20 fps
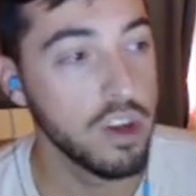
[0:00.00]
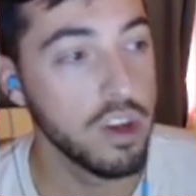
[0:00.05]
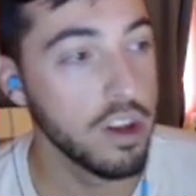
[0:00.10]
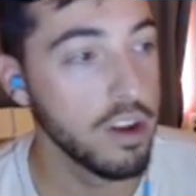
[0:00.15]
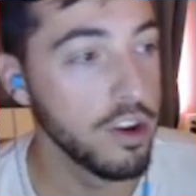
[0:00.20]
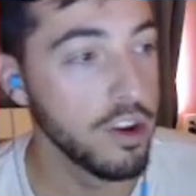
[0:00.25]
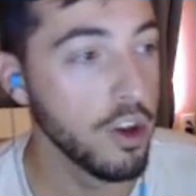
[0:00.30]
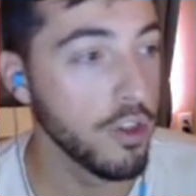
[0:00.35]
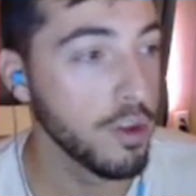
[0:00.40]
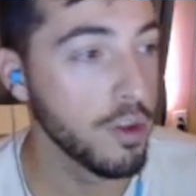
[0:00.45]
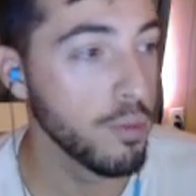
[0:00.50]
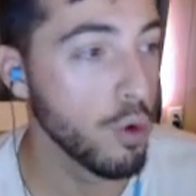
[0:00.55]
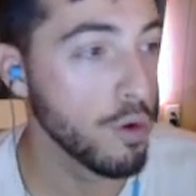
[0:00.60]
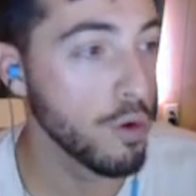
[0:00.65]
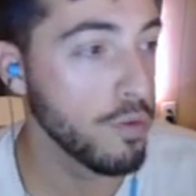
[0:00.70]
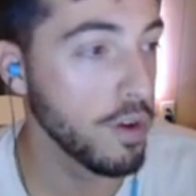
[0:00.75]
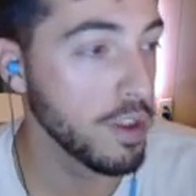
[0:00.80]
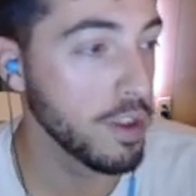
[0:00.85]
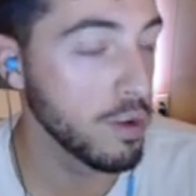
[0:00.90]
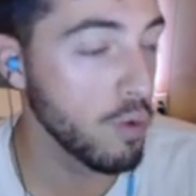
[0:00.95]
nothing more
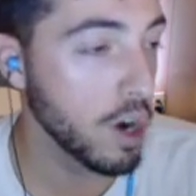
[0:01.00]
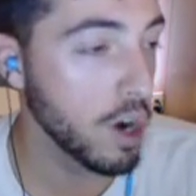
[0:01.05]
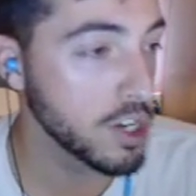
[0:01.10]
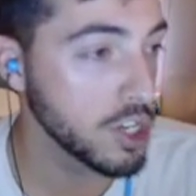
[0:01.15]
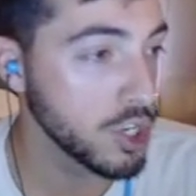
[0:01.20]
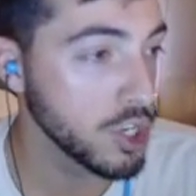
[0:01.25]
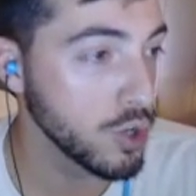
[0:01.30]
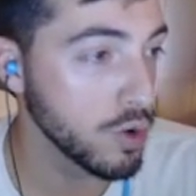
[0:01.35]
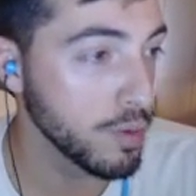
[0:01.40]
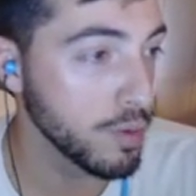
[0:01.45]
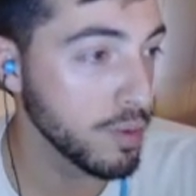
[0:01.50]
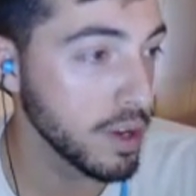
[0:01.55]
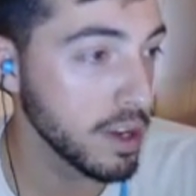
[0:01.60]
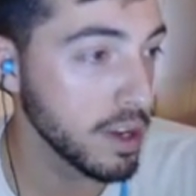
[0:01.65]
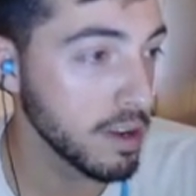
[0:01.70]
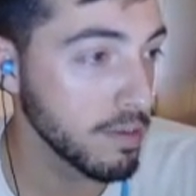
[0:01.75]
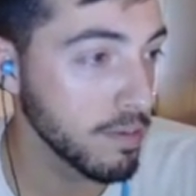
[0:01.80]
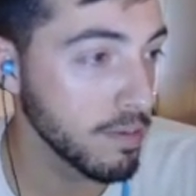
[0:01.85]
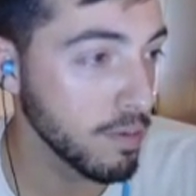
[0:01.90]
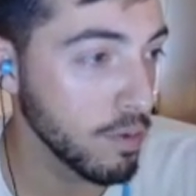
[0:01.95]
fun than watching
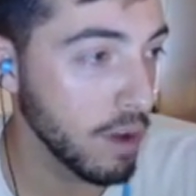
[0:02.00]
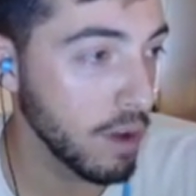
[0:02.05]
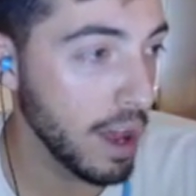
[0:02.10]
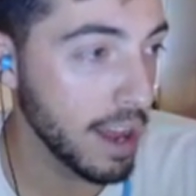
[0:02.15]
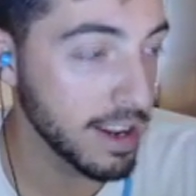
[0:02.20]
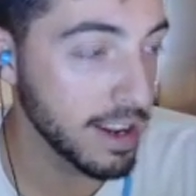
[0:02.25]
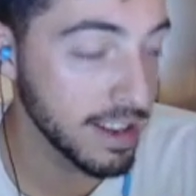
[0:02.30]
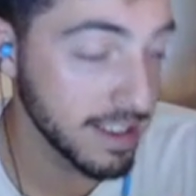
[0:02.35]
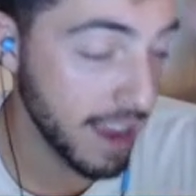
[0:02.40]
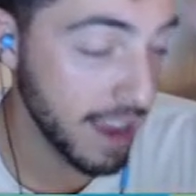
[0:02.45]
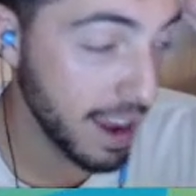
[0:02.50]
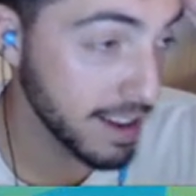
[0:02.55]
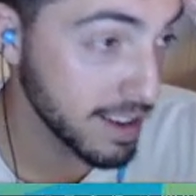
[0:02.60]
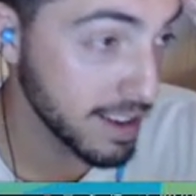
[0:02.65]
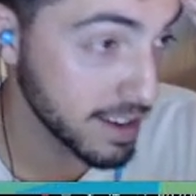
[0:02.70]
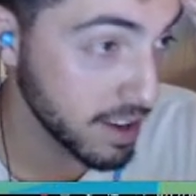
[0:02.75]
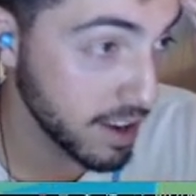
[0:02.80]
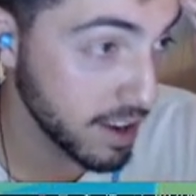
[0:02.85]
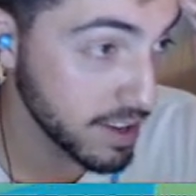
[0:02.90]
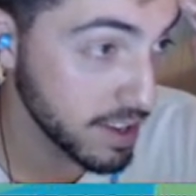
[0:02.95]
B and his
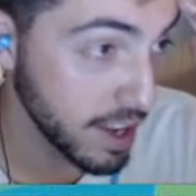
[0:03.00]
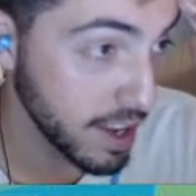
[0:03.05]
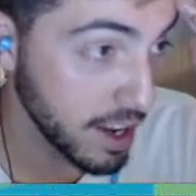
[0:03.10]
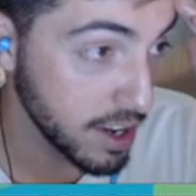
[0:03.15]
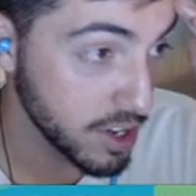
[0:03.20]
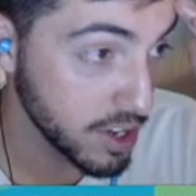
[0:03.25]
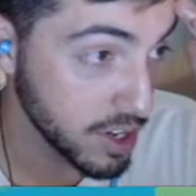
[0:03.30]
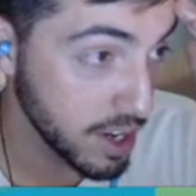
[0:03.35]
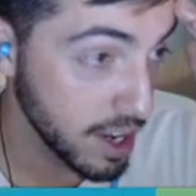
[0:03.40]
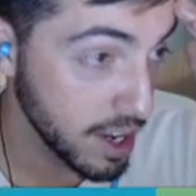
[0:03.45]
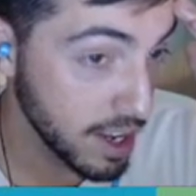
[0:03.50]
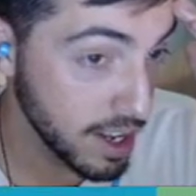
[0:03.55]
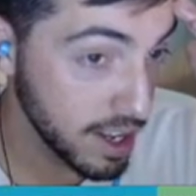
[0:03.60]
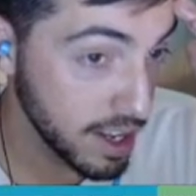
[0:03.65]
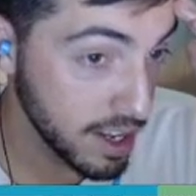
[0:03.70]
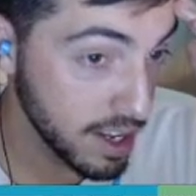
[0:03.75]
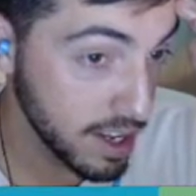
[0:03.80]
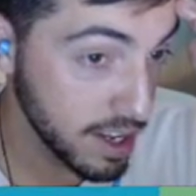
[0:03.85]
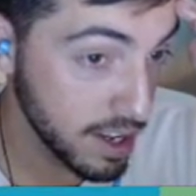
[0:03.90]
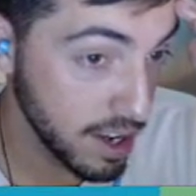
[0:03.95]
antics on stage.
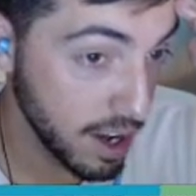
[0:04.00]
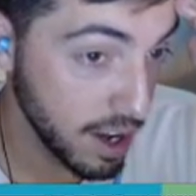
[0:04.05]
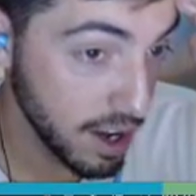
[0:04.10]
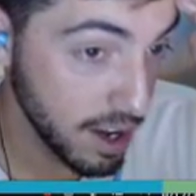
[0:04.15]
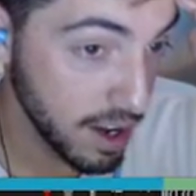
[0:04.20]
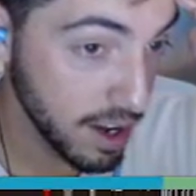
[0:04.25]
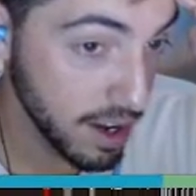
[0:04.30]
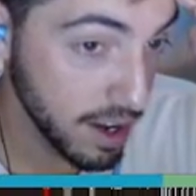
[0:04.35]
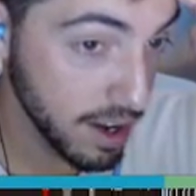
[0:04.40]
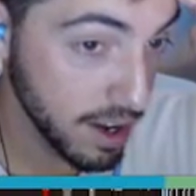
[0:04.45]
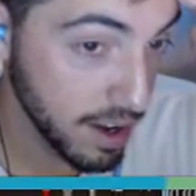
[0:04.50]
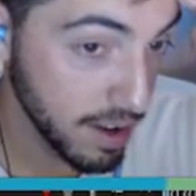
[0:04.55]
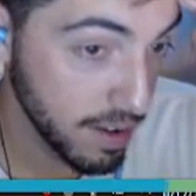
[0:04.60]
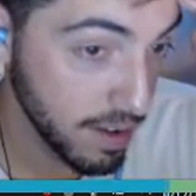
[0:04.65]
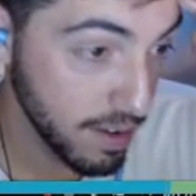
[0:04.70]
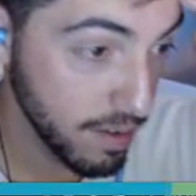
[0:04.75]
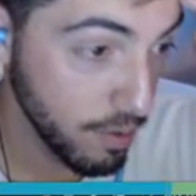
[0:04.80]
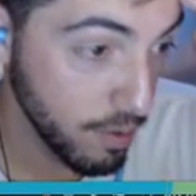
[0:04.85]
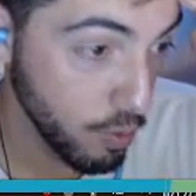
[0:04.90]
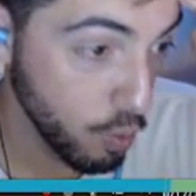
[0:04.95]
Uh,
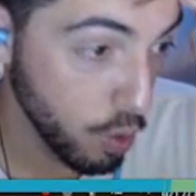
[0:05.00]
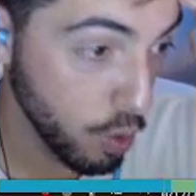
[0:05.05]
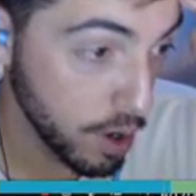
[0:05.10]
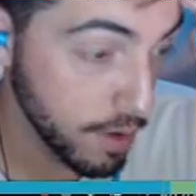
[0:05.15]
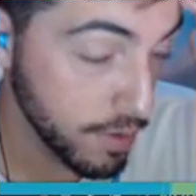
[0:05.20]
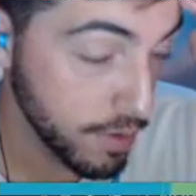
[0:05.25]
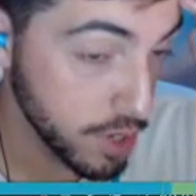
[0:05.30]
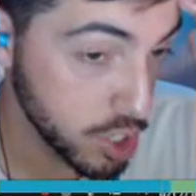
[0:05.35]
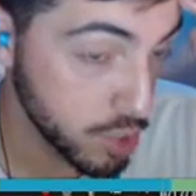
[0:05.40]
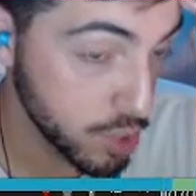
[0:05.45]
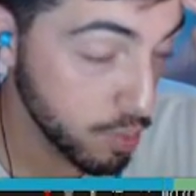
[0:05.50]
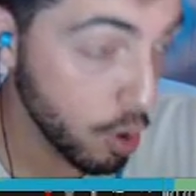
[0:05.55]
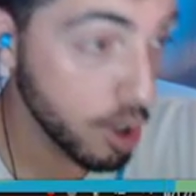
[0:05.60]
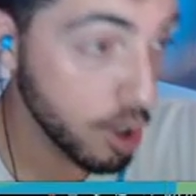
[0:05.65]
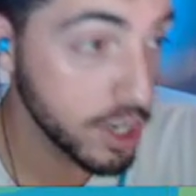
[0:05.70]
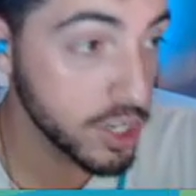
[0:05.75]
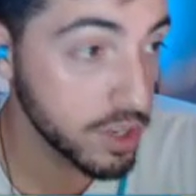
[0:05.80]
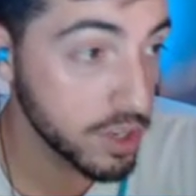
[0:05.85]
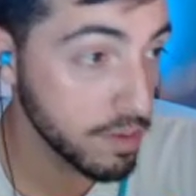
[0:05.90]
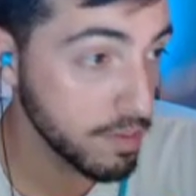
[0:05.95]
one of the
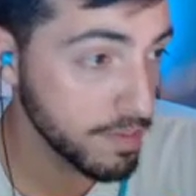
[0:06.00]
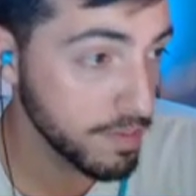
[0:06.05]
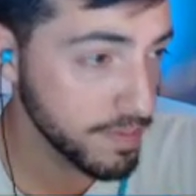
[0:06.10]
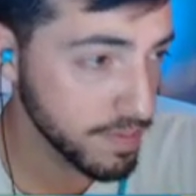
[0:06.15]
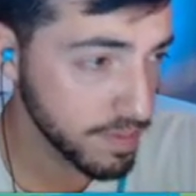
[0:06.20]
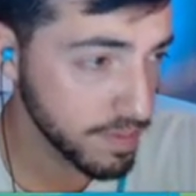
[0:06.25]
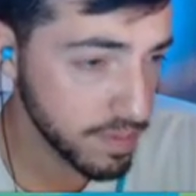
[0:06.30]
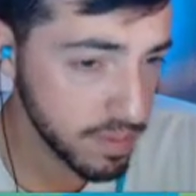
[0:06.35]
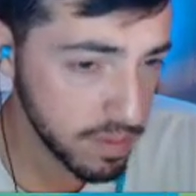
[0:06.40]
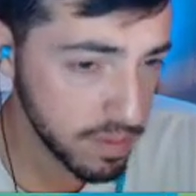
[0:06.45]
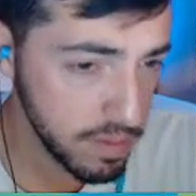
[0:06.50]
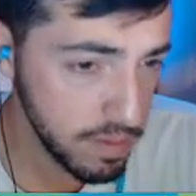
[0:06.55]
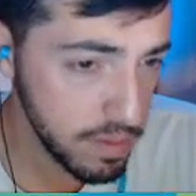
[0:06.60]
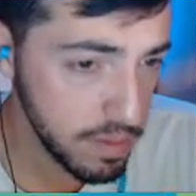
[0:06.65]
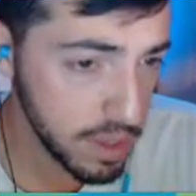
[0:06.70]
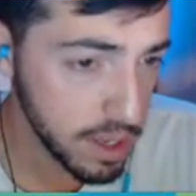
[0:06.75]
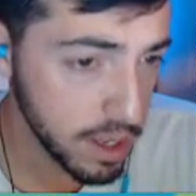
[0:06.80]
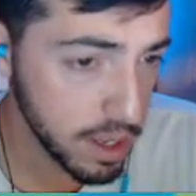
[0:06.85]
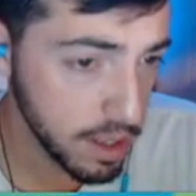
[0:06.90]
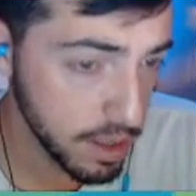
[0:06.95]
smartest
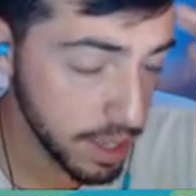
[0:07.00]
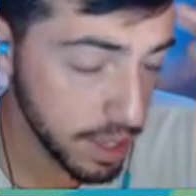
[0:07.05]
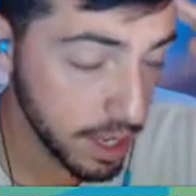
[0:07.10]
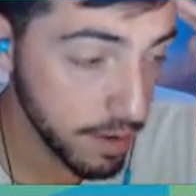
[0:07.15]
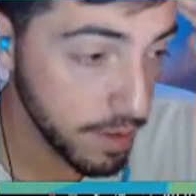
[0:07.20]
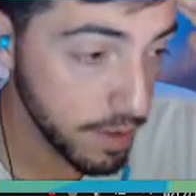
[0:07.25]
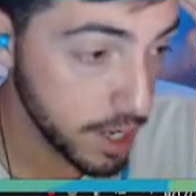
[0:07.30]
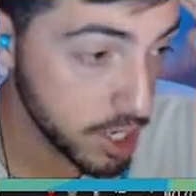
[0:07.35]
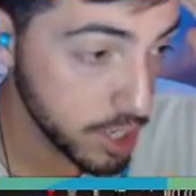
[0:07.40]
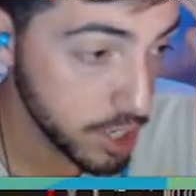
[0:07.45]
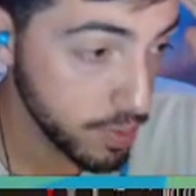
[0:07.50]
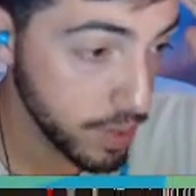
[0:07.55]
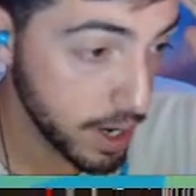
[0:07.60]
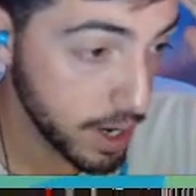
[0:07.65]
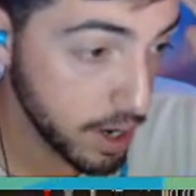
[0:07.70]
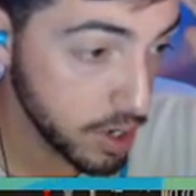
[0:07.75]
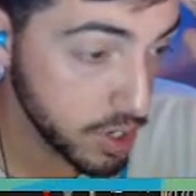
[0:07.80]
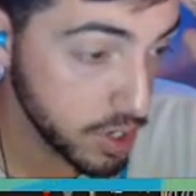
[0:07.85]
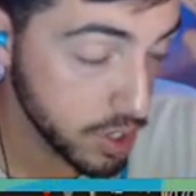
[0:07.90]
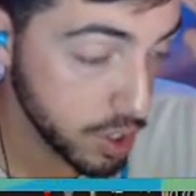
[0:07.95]
League of Legends
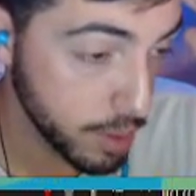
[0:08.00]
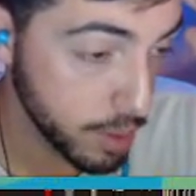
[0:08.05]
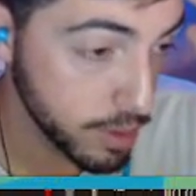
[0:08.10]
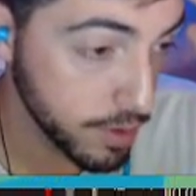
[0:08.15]
players in terms